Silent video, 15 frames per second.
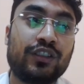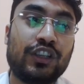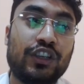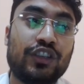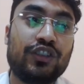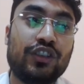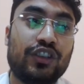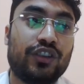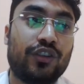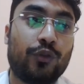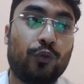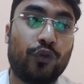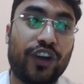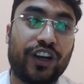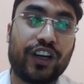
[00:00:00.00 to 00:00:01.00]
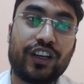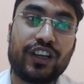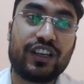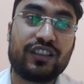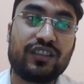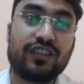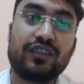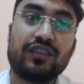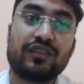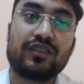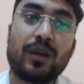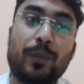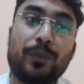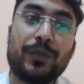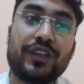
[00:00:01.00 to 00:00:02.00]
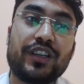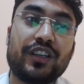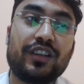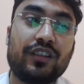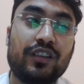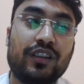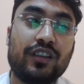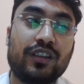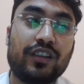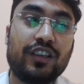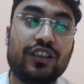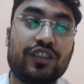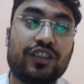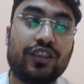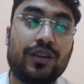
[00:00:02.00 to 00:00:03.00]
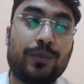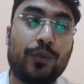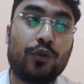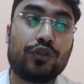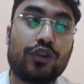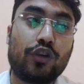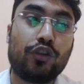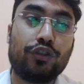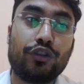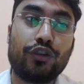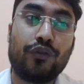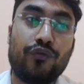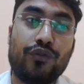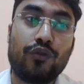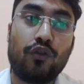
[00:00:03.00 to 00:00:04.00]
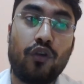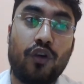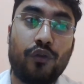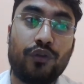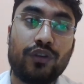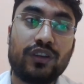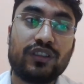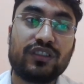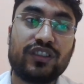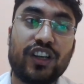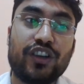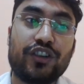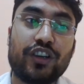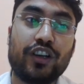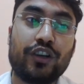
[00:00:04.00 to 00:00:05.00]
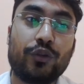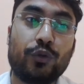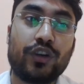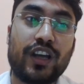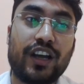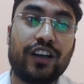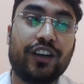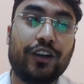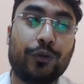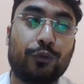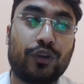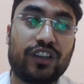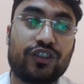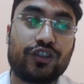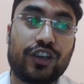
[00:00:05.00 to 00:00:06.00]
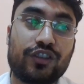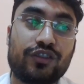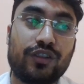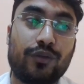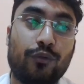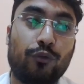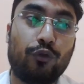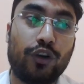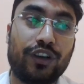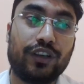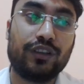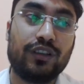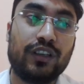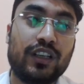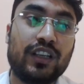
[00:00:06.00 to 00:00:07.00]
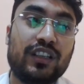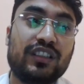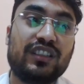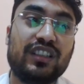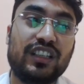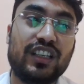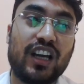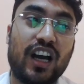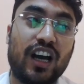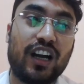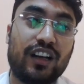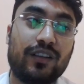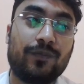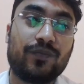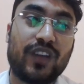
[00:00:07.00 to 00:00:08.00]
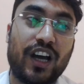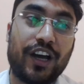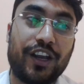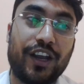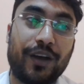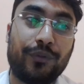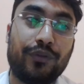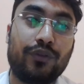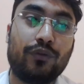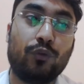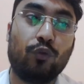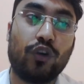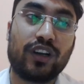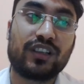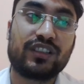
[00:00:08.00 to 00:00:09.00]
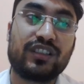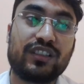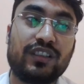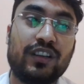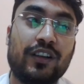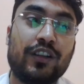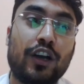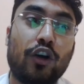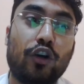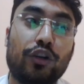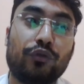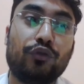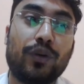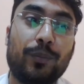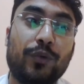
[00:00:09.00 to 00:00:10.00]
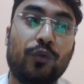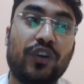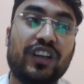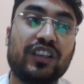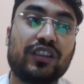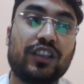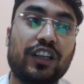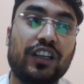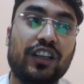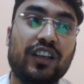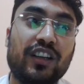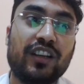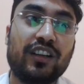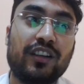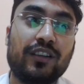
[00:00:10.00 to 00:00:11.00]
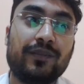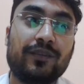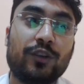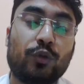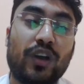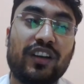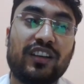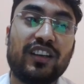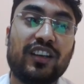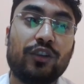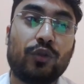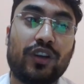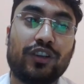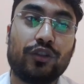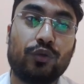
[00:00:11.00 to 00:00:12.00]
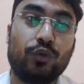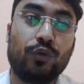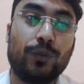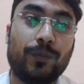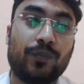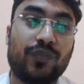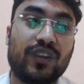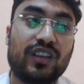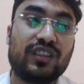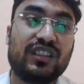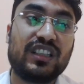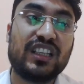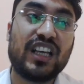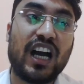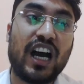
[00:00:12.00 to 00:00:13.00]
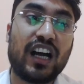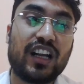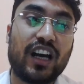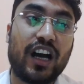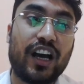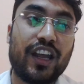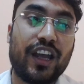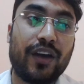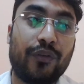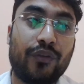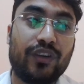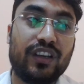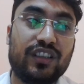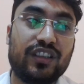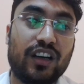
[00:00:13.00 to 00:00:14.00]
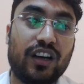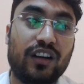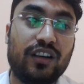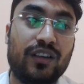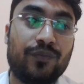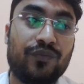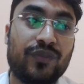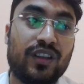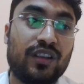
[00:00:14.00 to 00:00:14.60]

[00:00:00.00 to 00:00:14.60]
T.G. Venkatesh submitted its report on review of Central Road and Infrastructure Fund CRIF Works on February 3, 2022. CRIF is a